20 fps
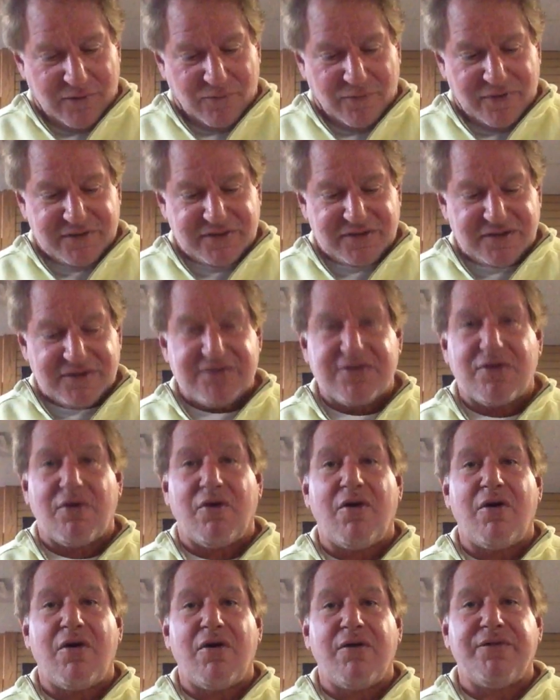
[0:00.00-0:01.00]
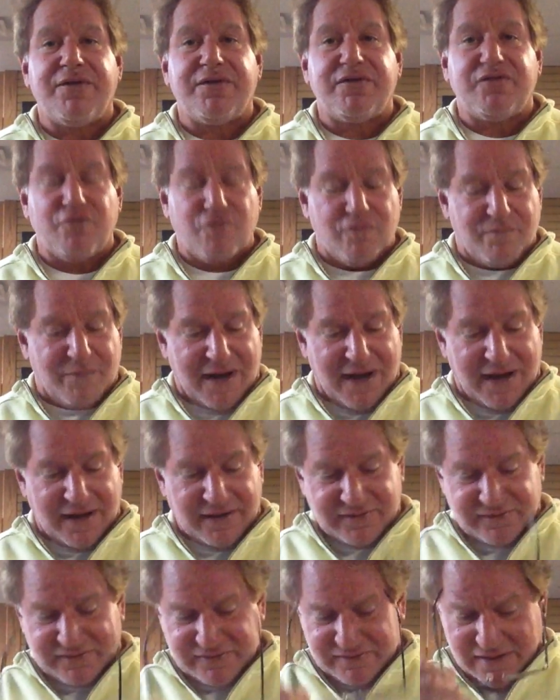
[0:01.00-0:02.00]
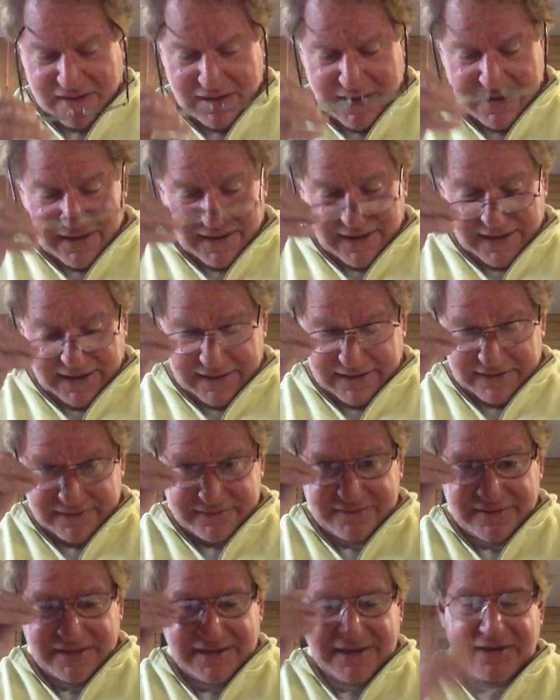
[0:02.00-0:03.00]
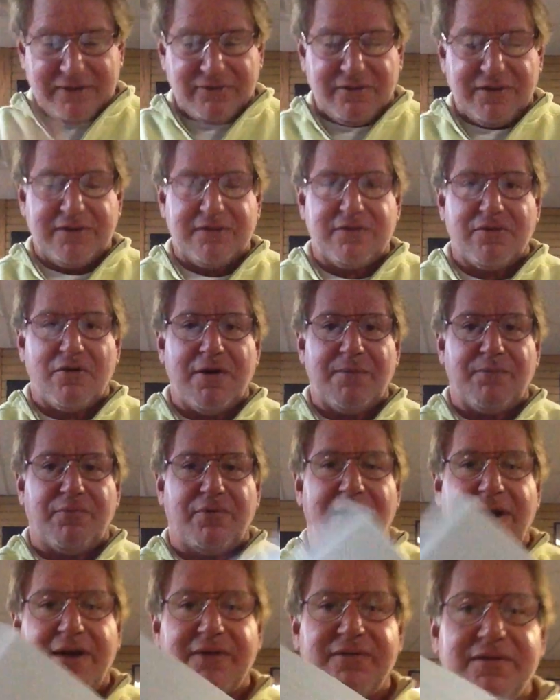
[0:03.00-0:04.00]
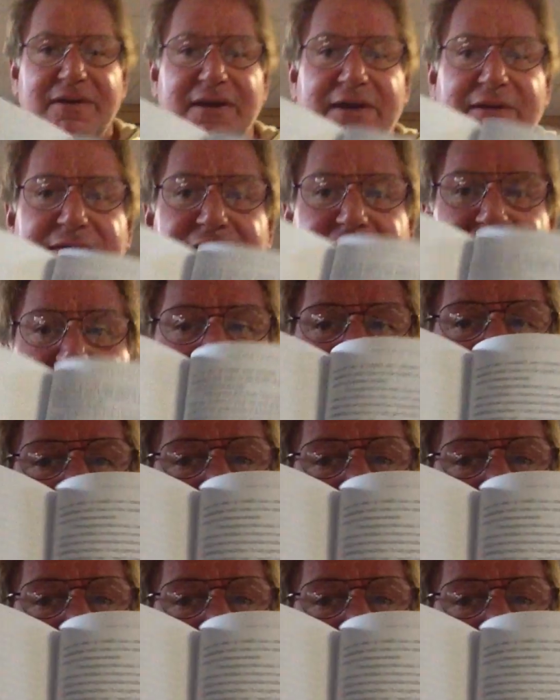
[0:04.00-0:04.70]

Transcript: which is called the toolbox. And it's the healing thought process.